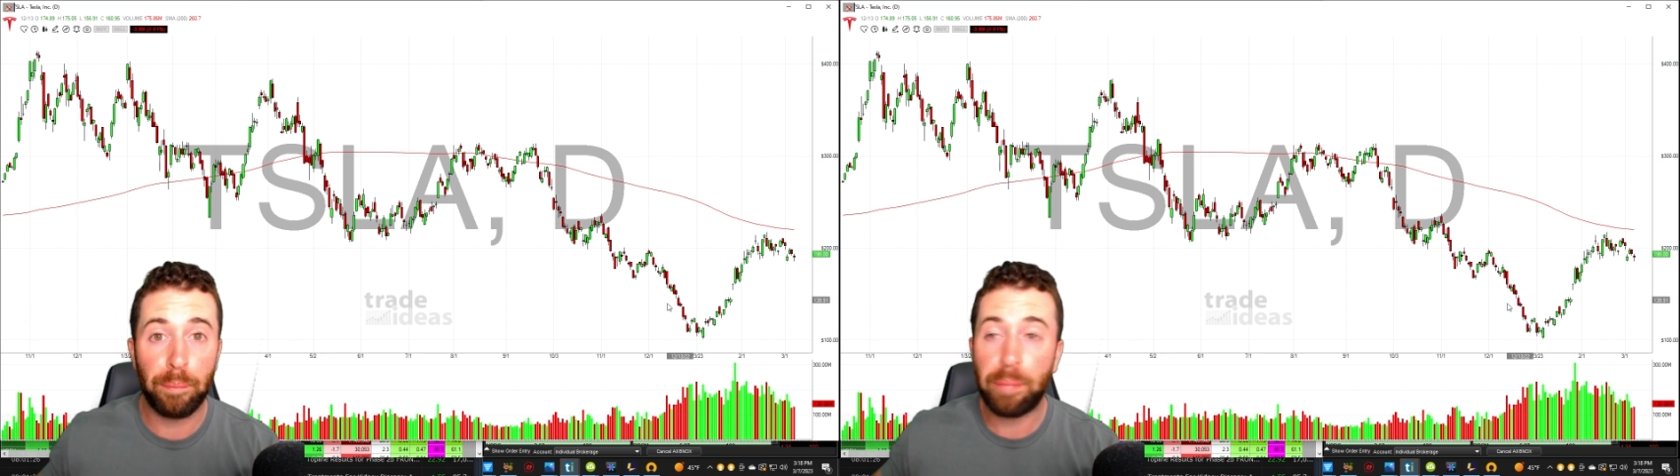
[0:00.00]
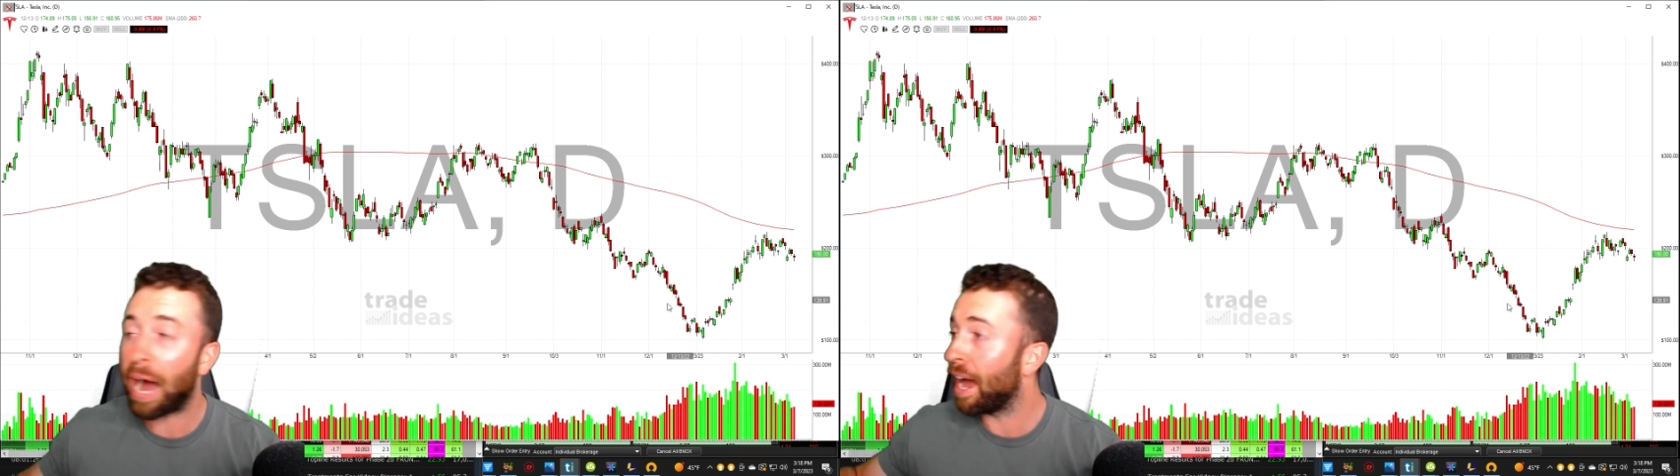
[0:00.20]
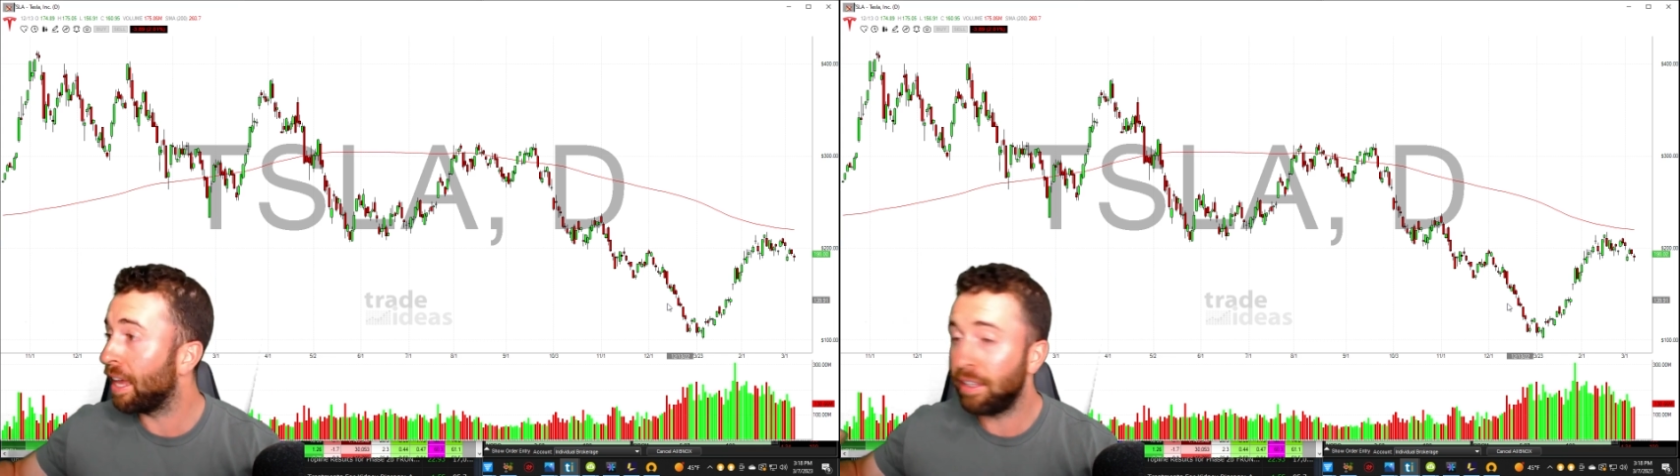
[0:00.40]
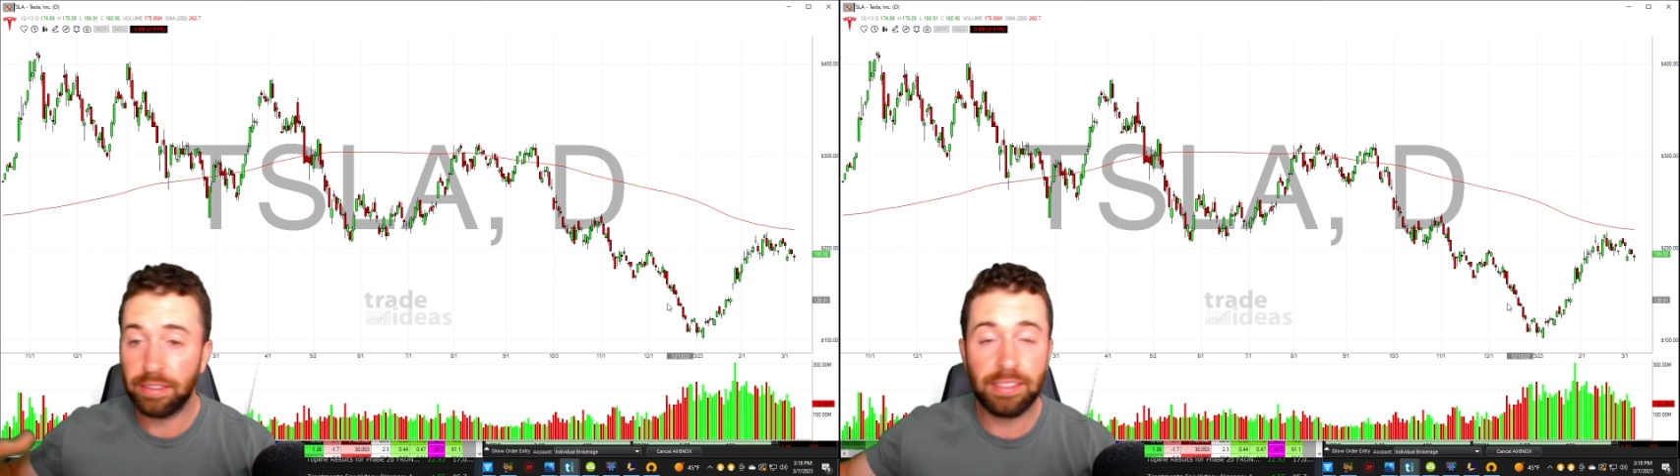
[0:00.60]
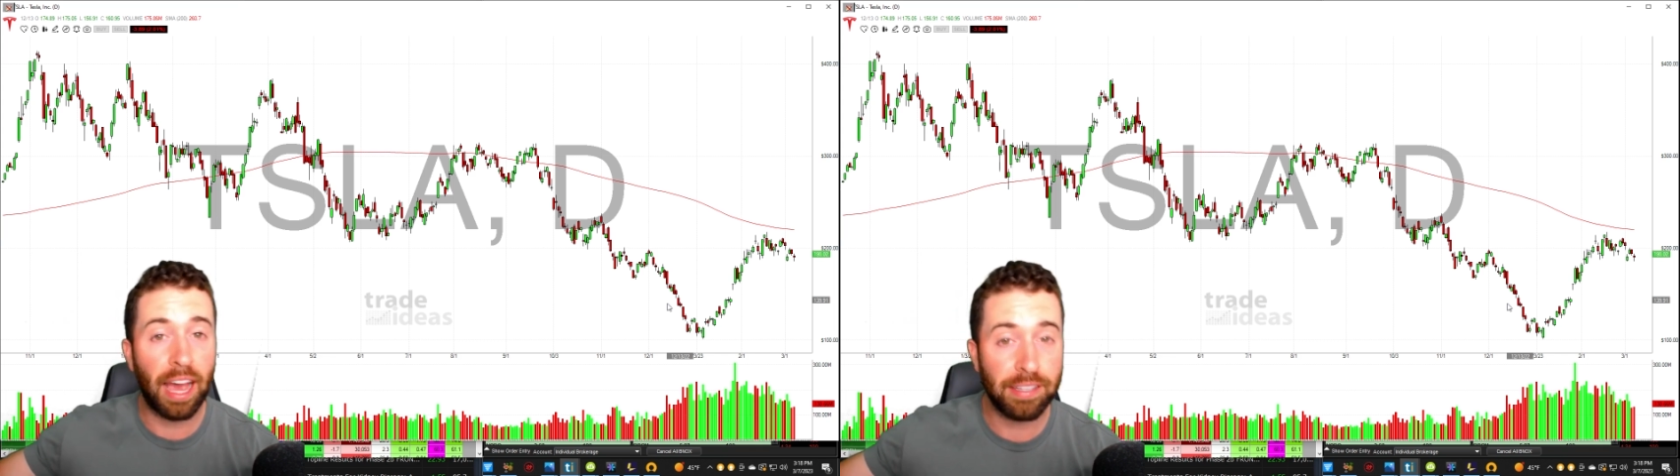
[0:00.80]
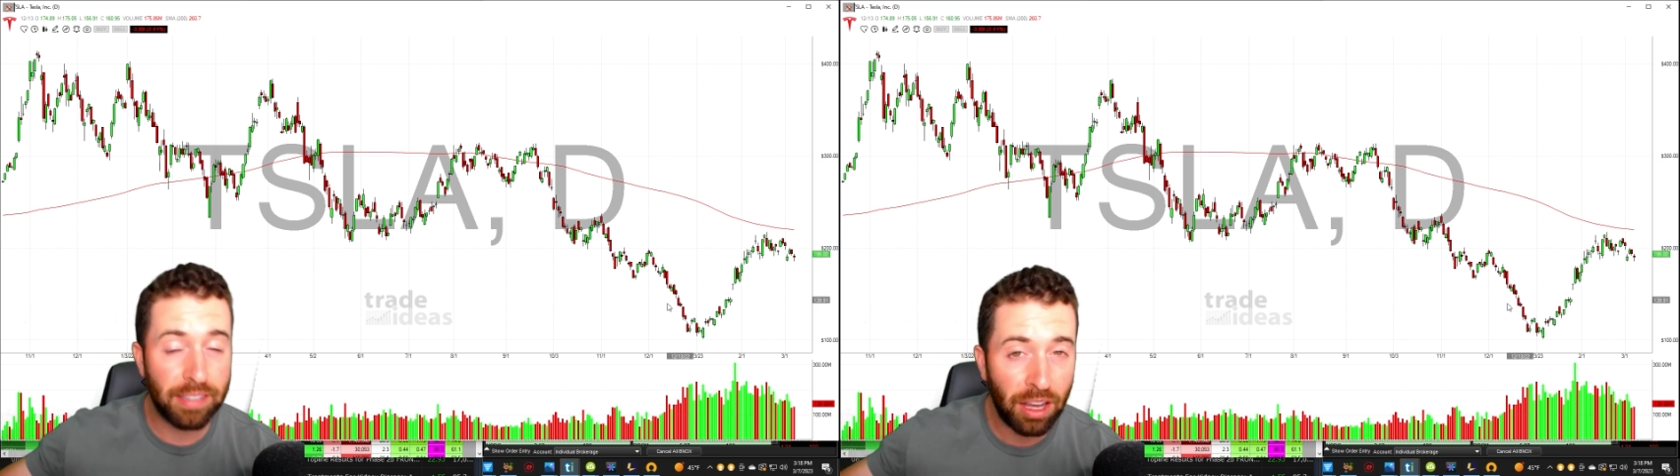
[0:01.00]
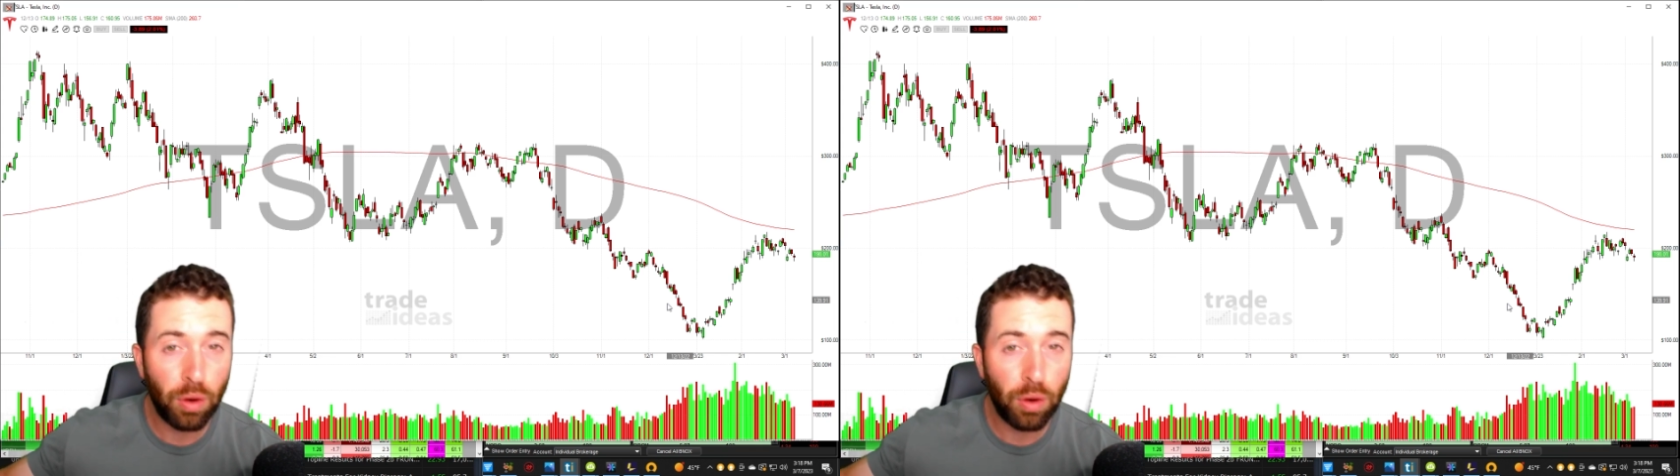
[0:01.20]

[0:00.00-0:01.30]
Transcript: buy Tesla,